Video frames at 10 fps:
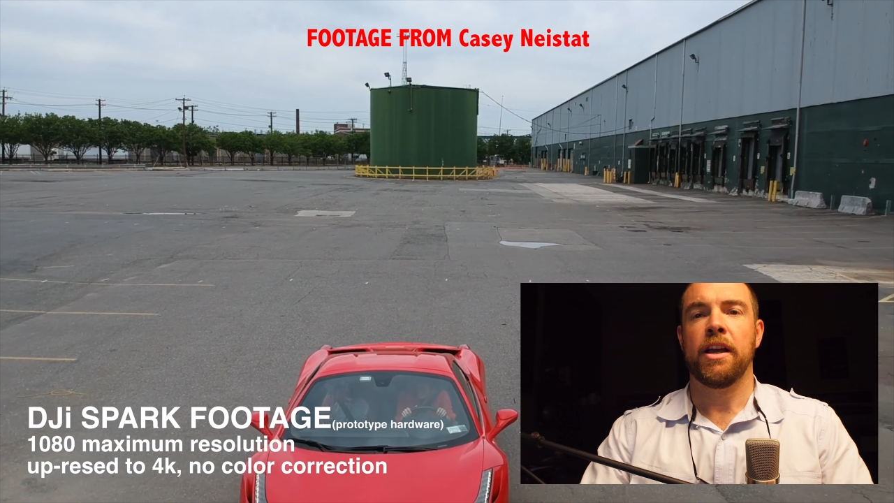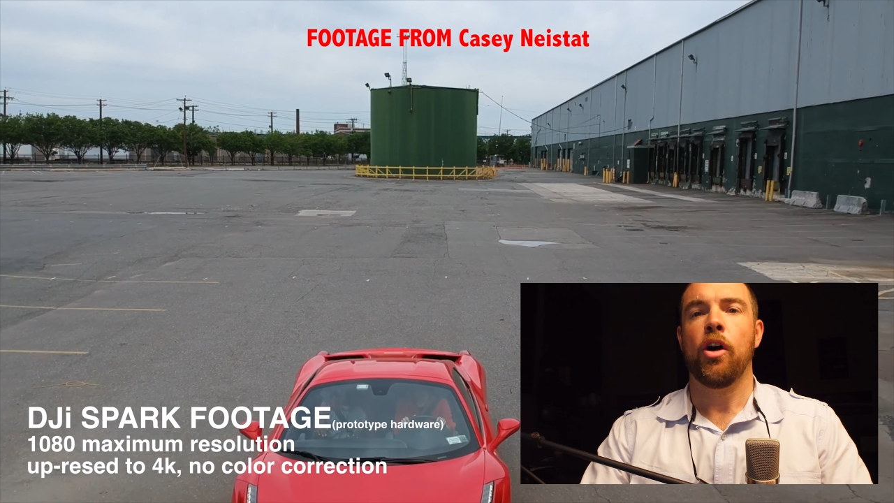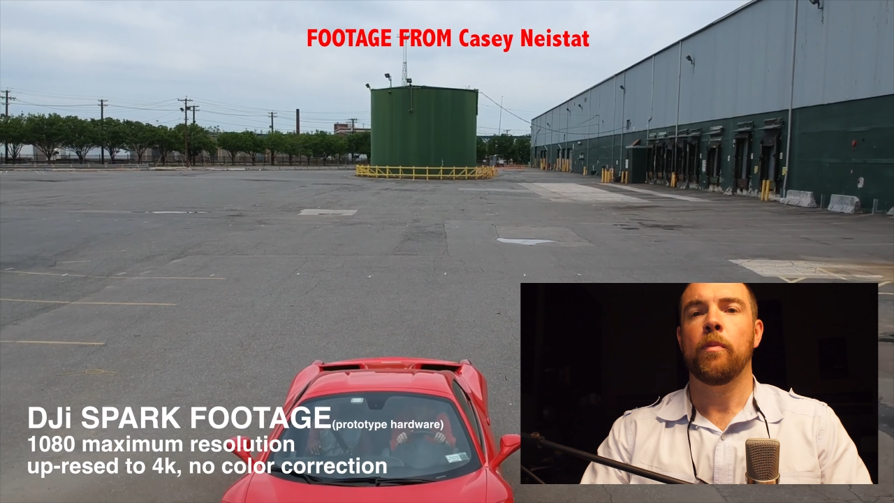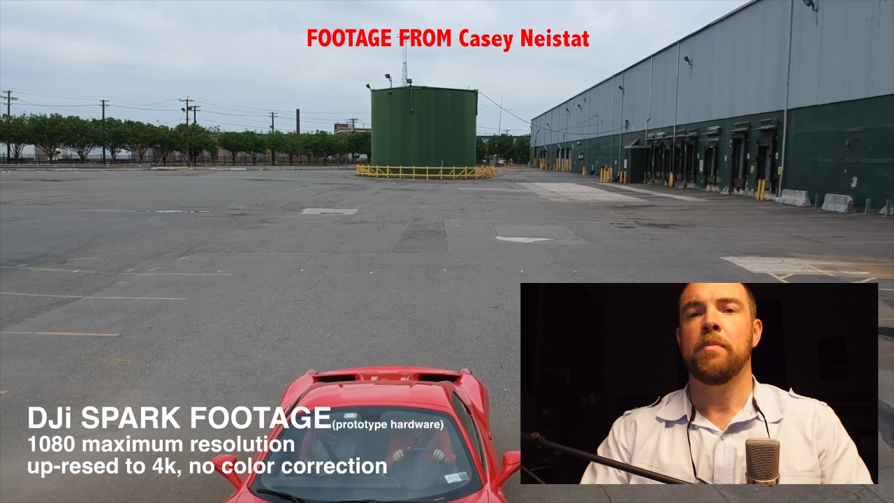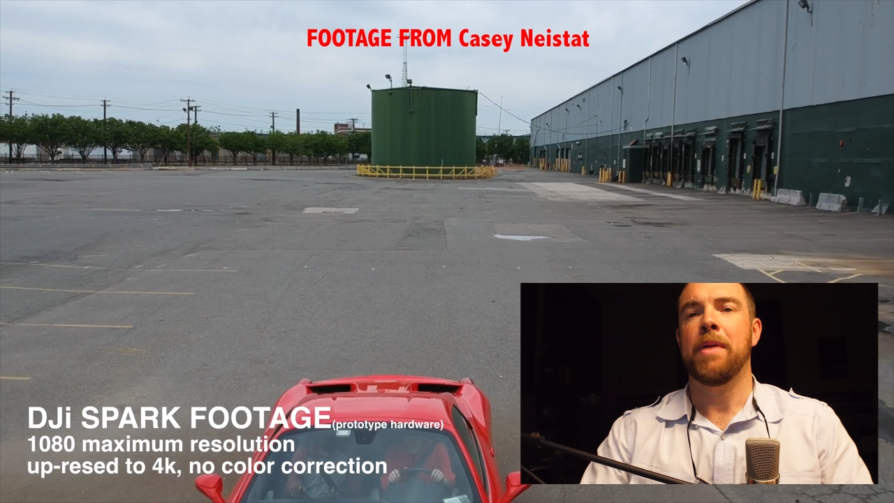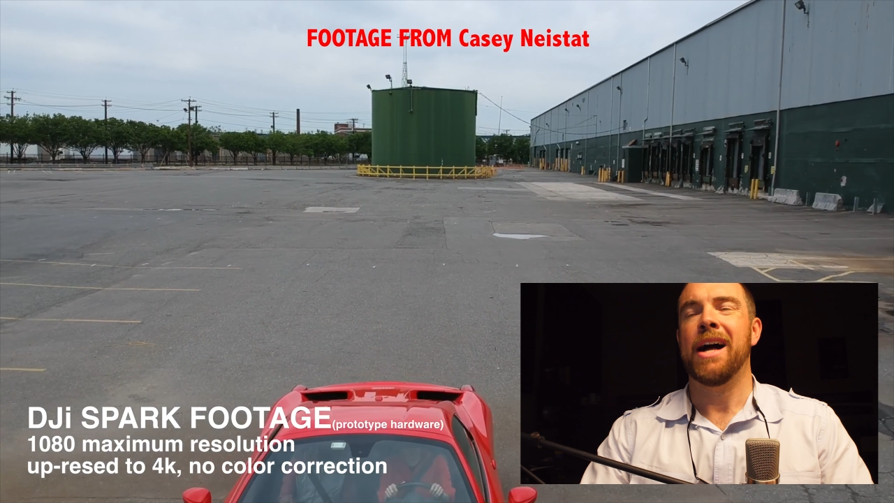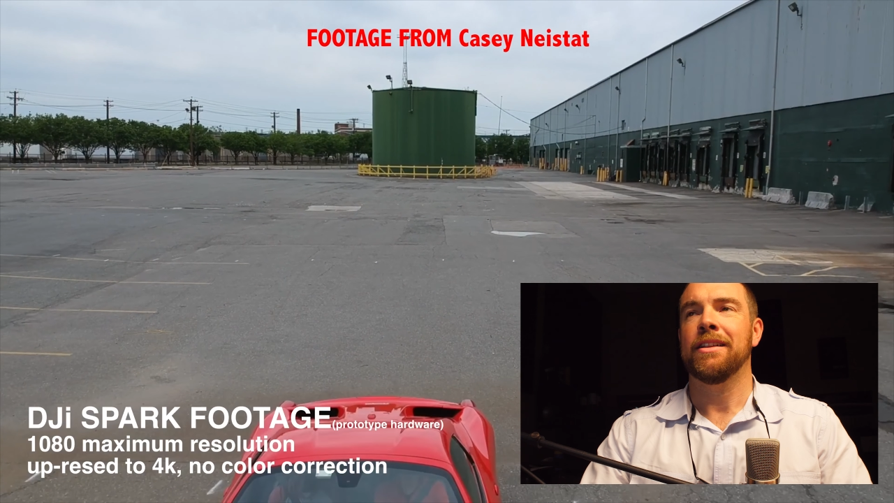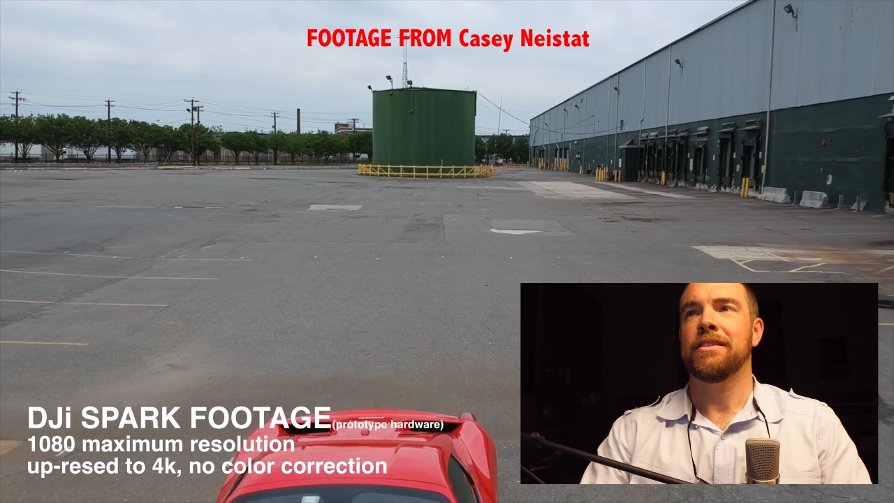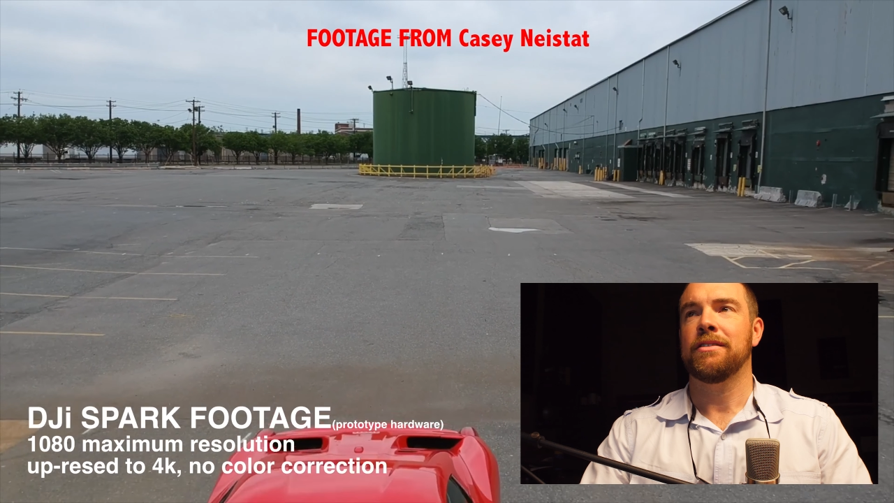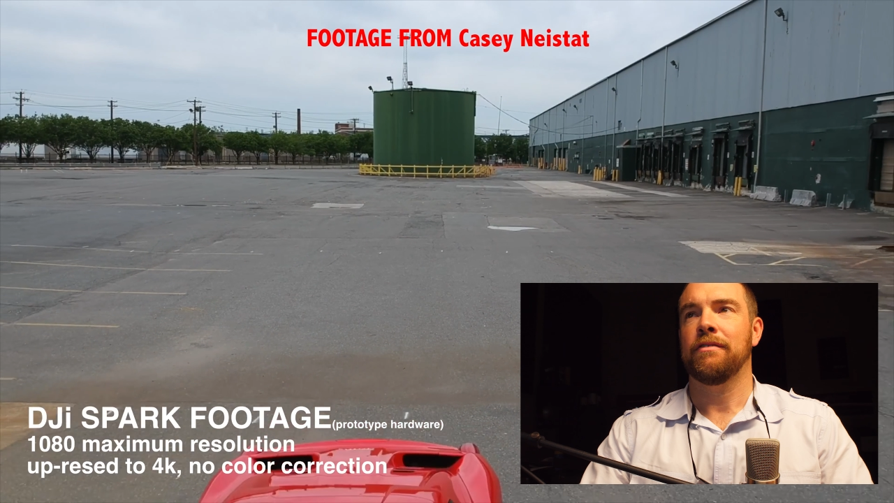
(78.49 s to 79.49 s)
to help it
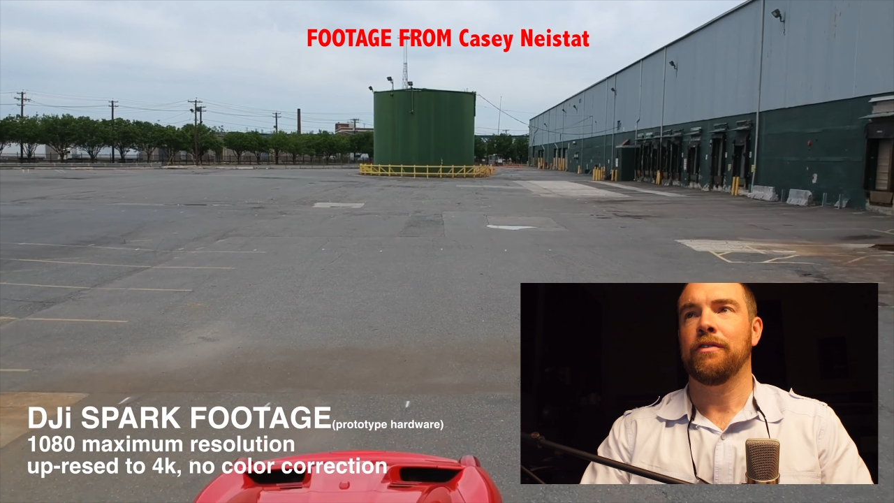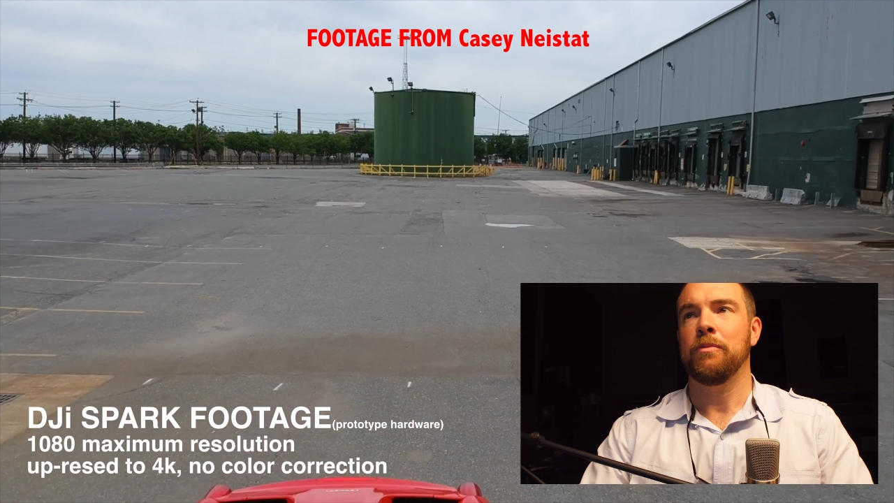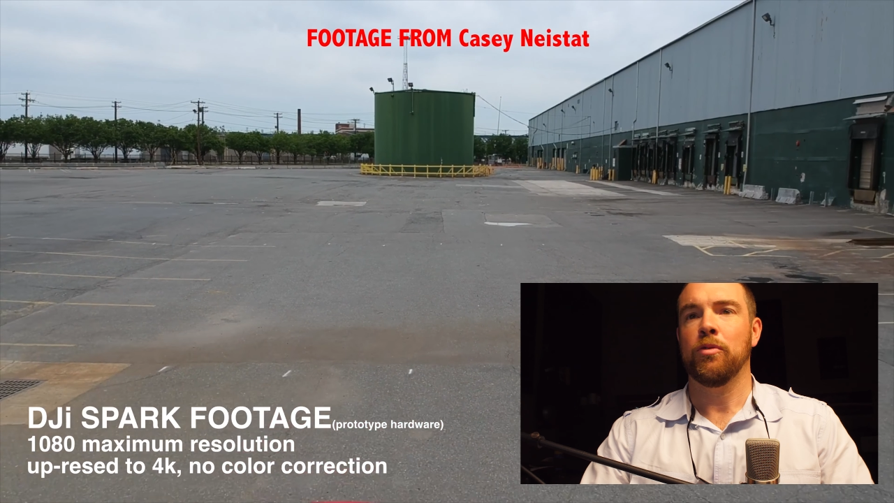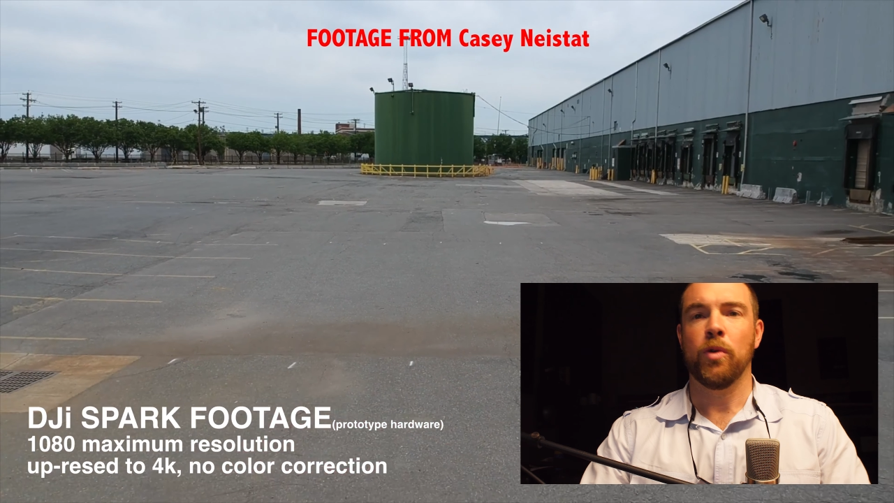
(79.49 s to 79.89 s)
balance from the